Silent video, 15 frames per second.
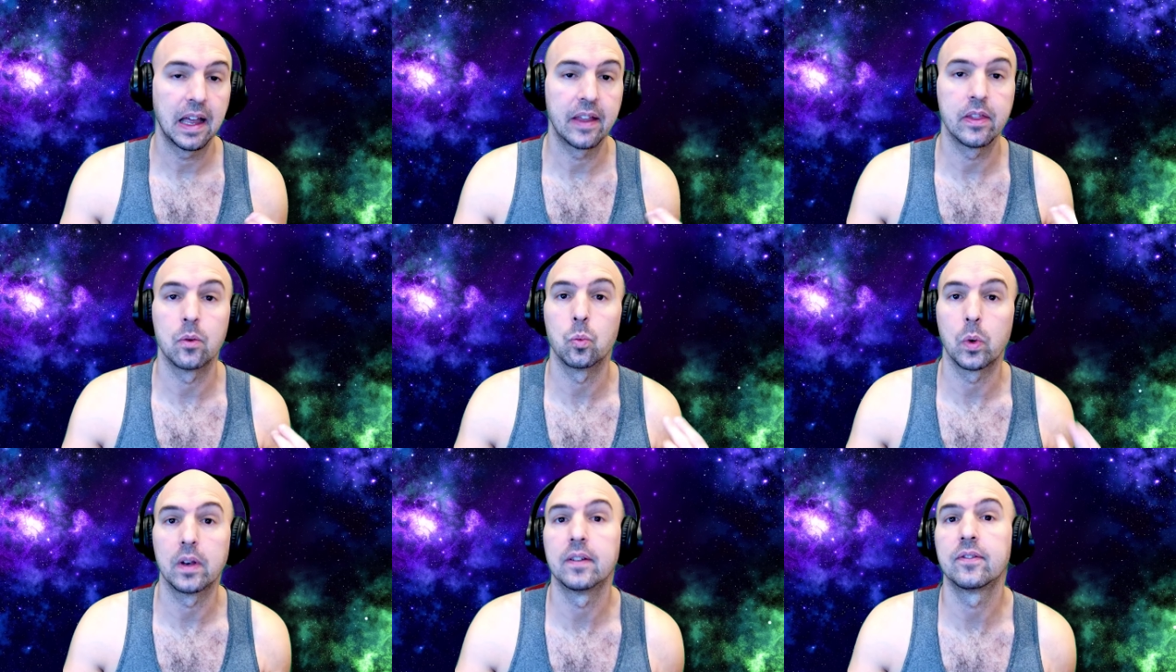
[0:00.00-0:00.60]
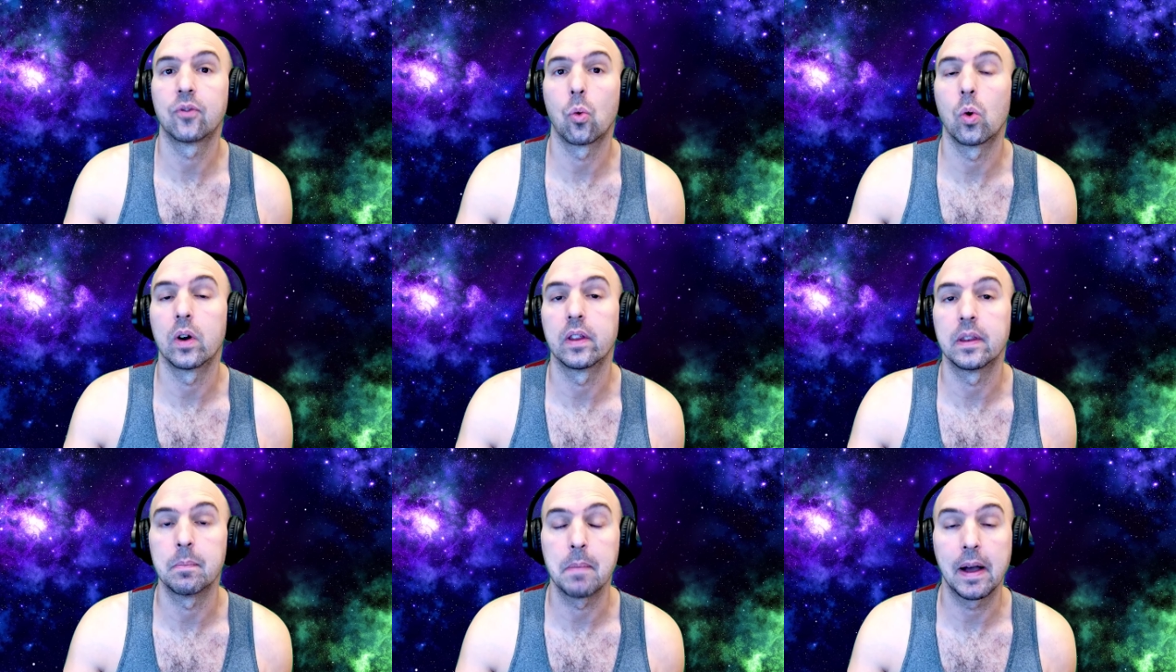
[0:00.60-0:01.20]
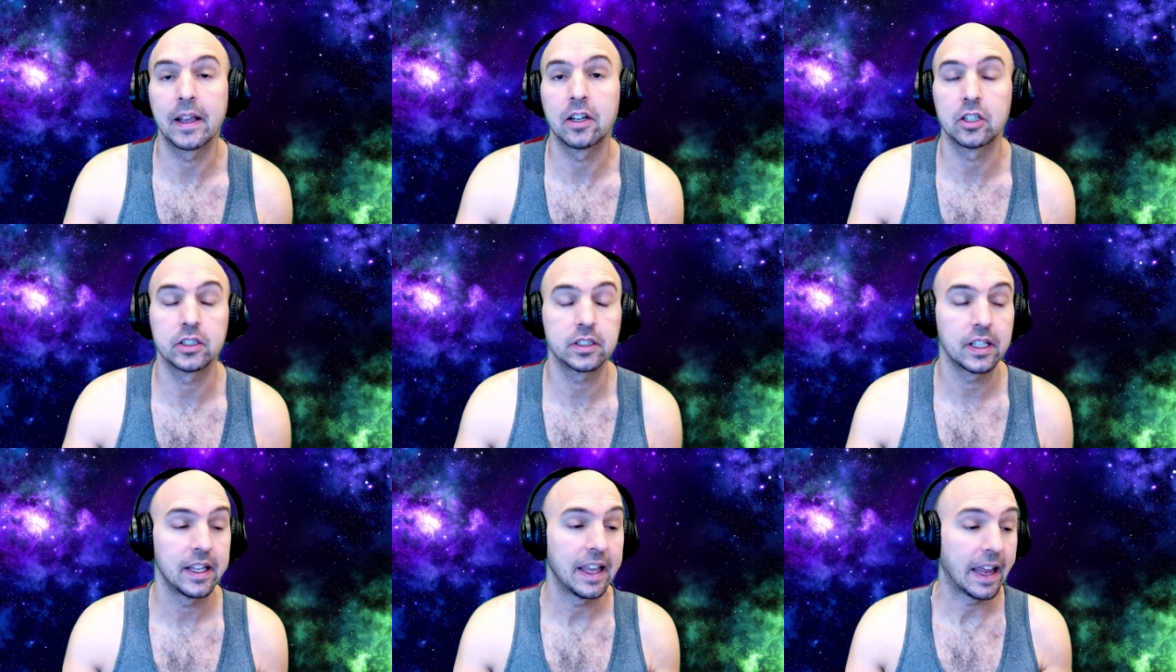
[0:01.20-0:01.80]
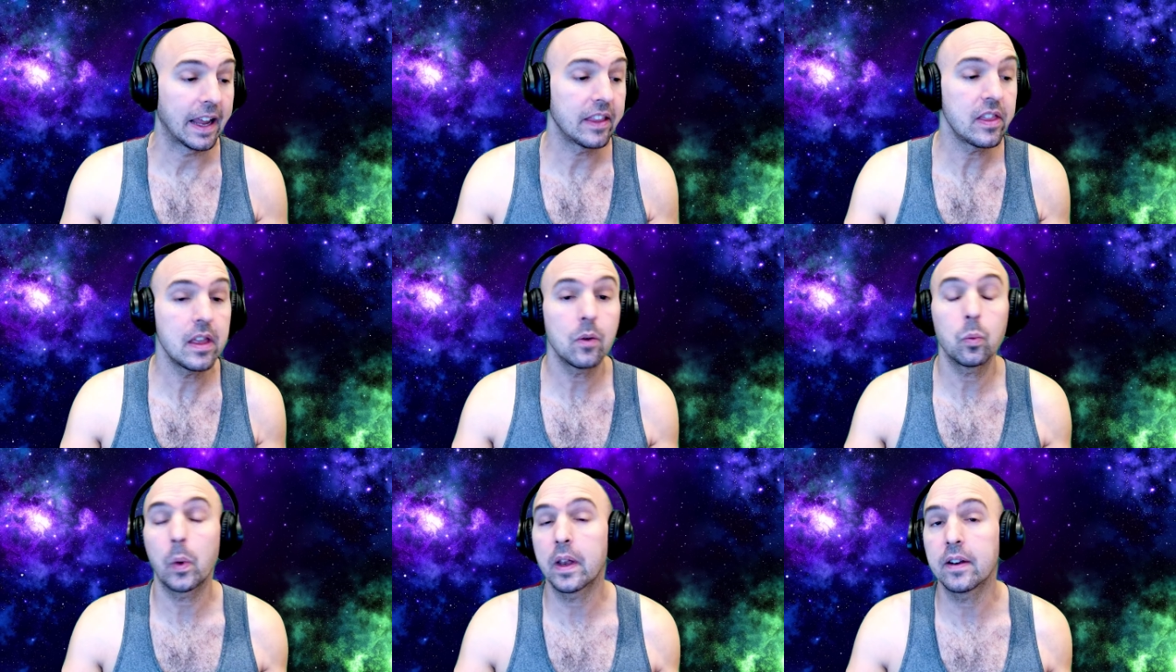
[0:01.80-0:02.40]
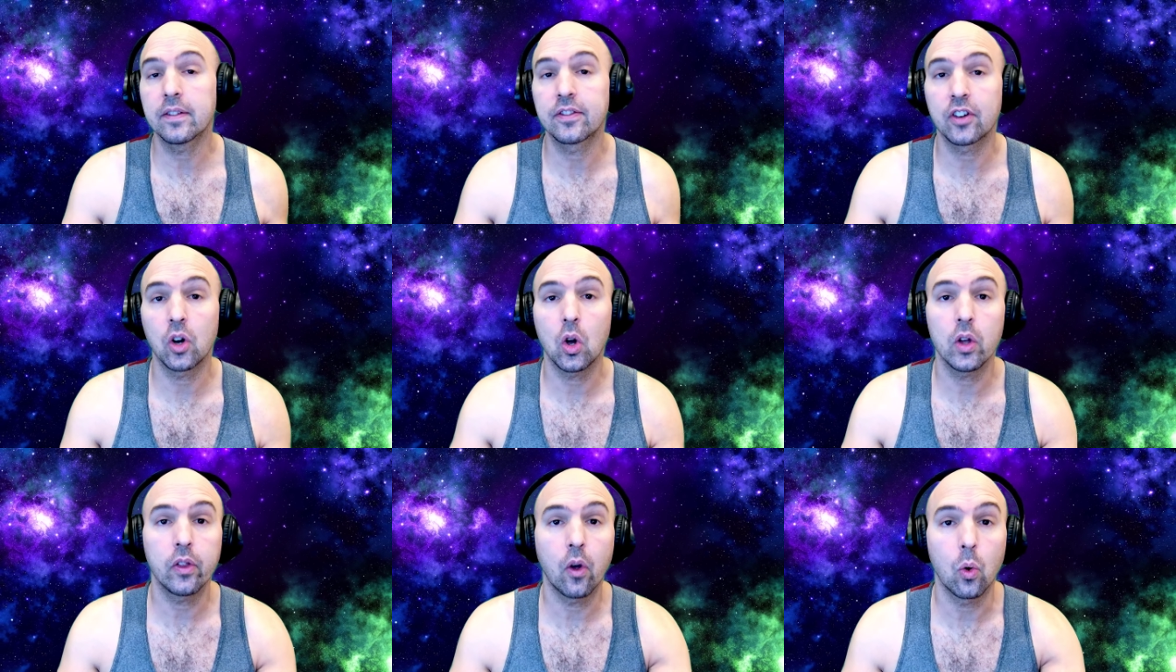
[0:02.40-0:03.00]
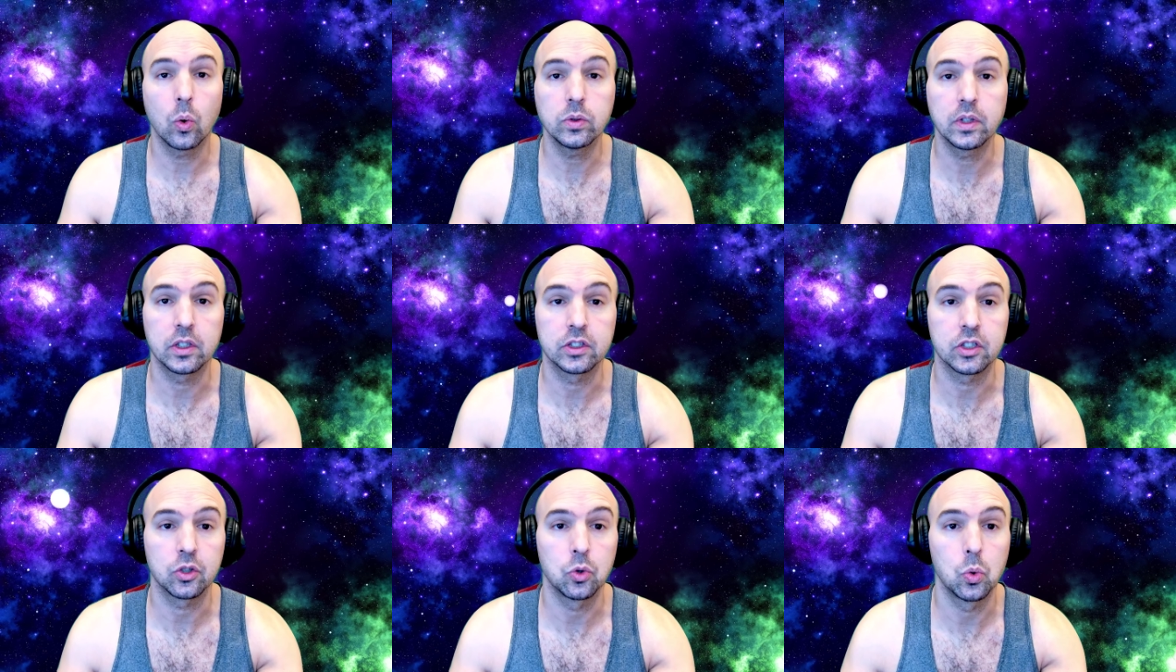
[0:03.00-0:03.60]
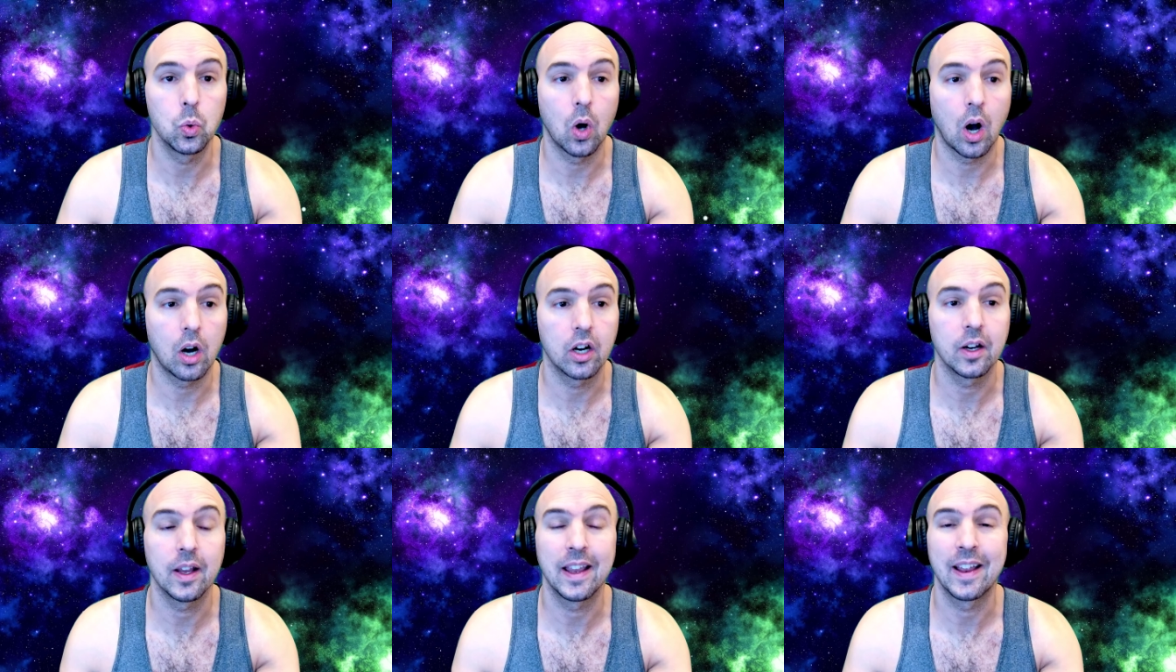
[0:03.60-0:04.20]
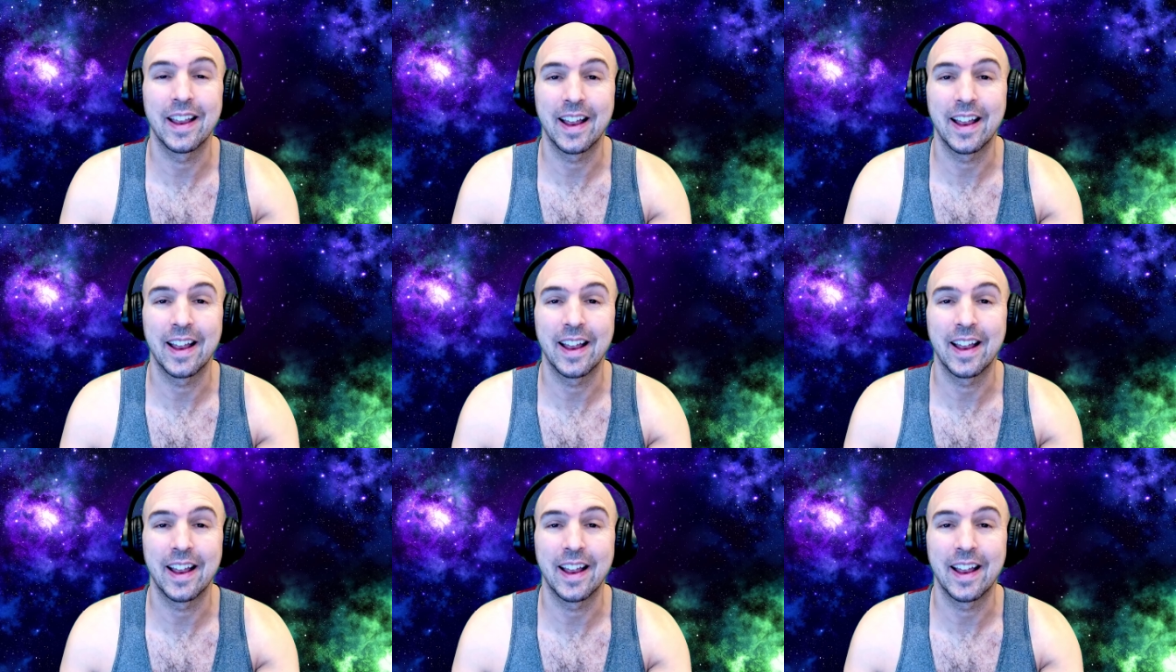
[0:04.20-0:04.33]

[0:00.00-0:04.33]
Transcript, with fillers: and then win for the miners, and then win for all the holders who are